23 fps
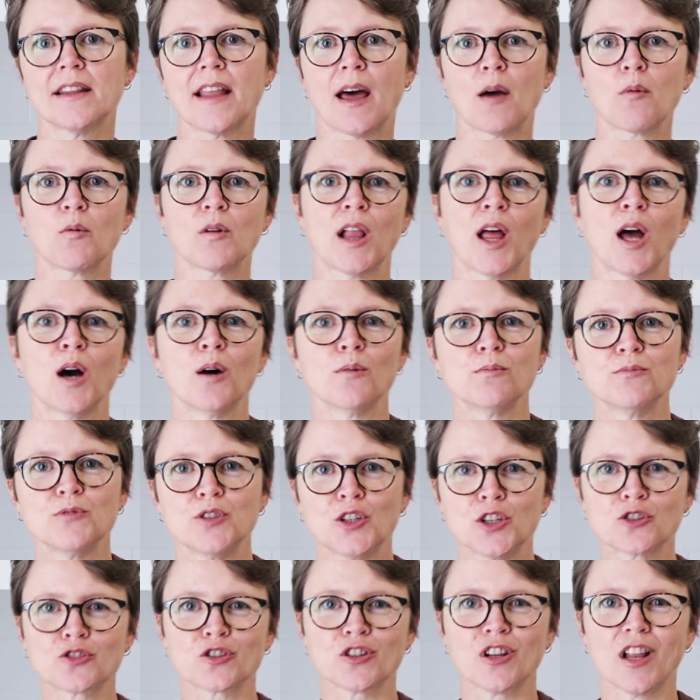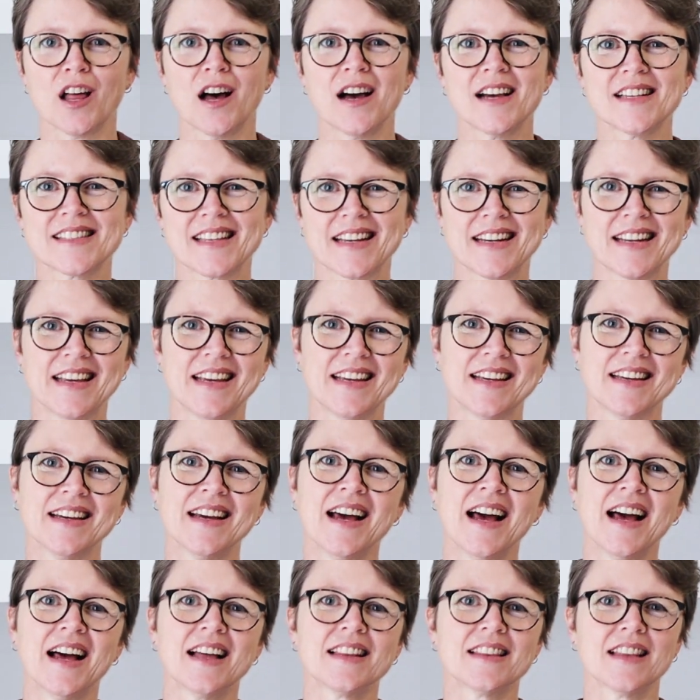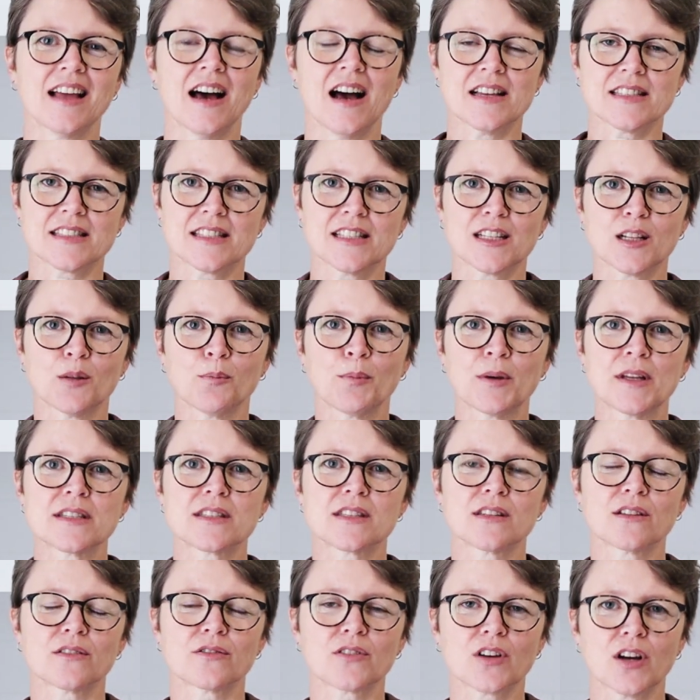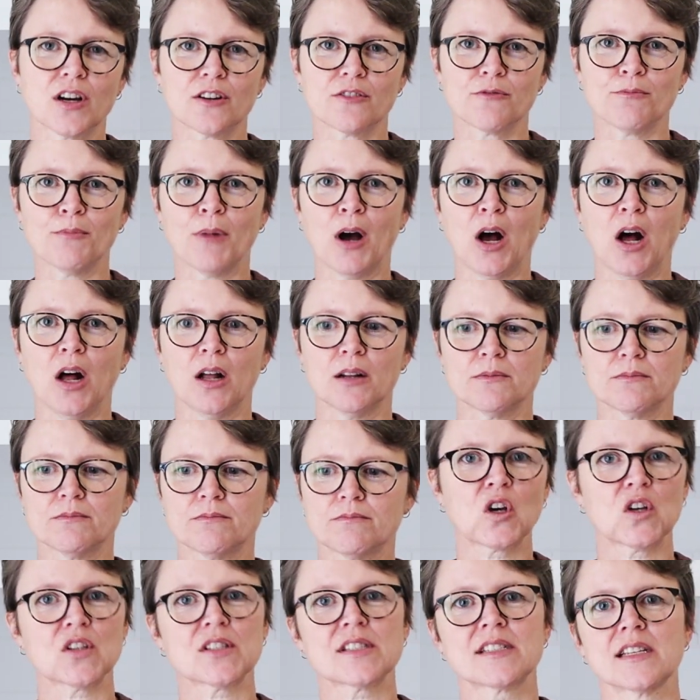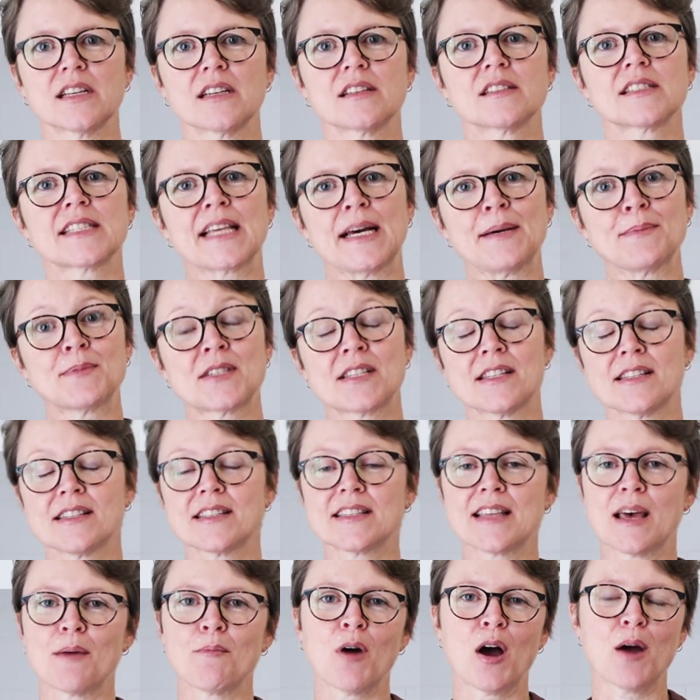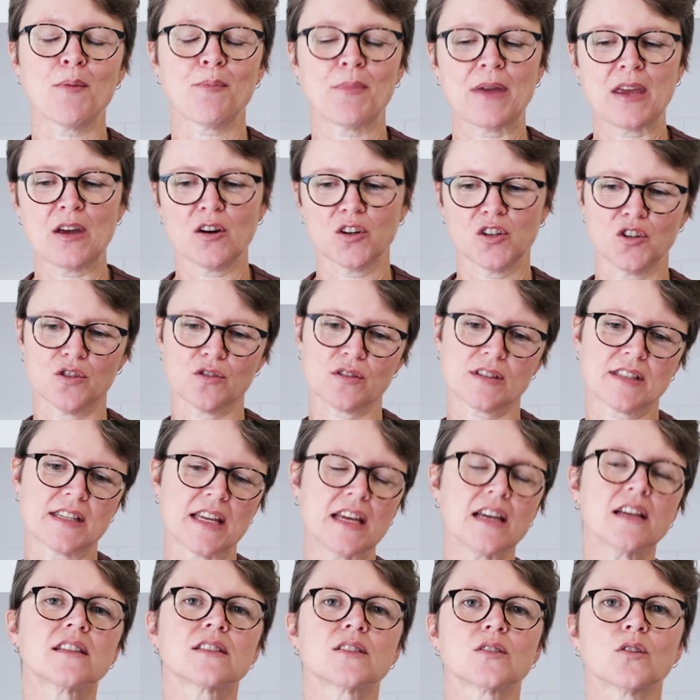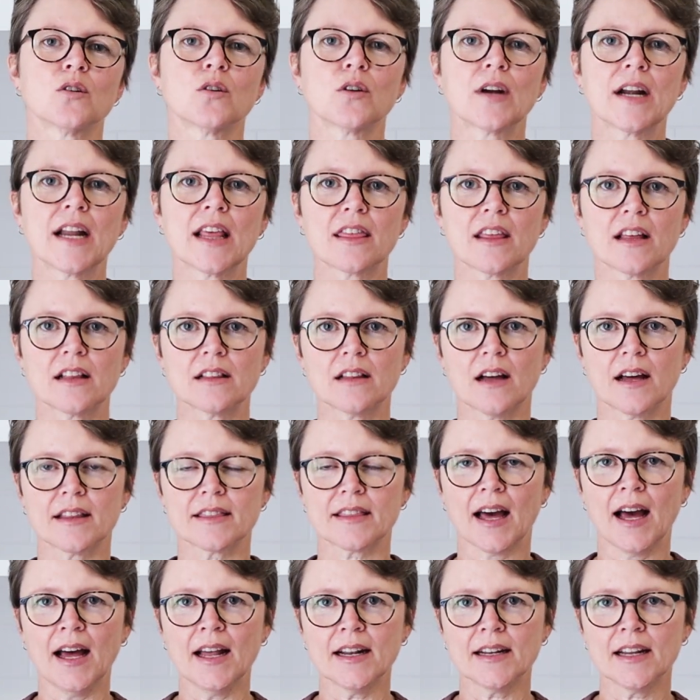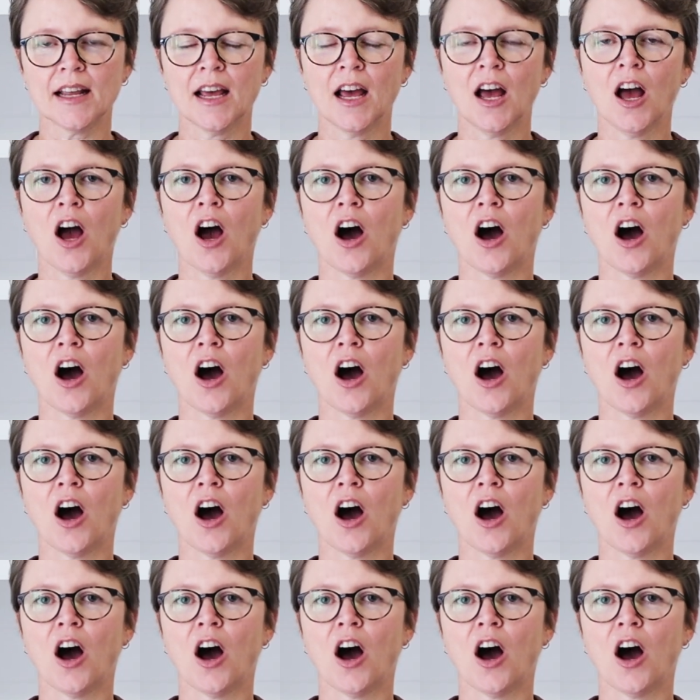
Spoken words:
That will help neutralise any last little bits of kind of mild caustic substance that might be on your sinks or anything like that.